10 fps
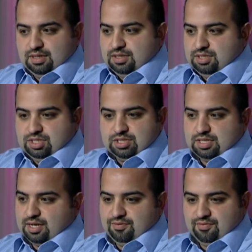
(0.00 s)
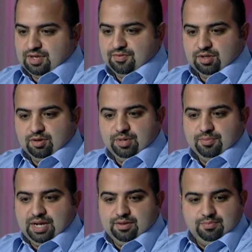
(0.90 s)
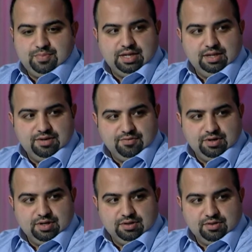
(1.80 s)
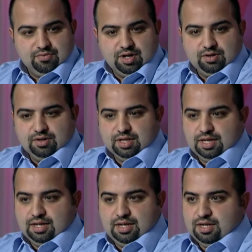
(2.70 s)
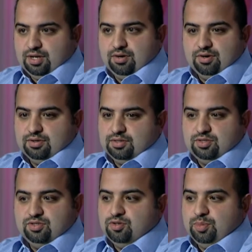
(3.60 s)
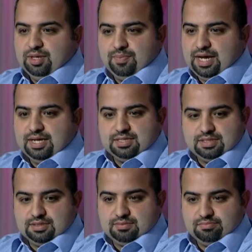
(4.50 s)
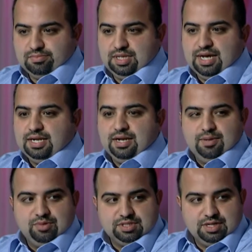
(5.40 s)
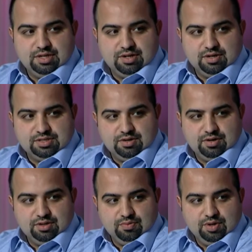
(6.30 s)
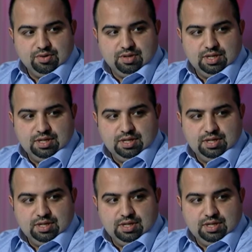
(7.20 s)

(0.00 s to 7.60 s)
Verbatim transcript: to just kind of give a little bit of pe- pedal effort on the throttle and and you're zooming past 99% of the cars that are on the road.